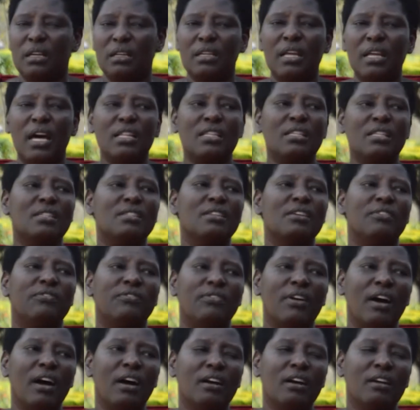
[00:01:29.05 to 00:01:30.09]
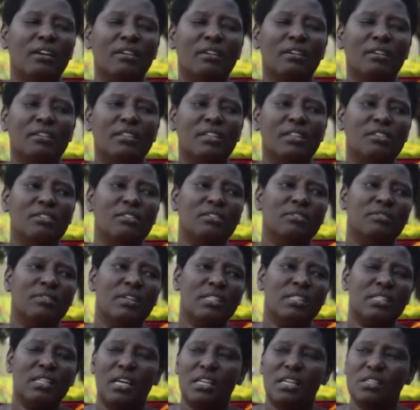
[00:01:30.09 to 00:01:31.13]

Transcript: That is the far the university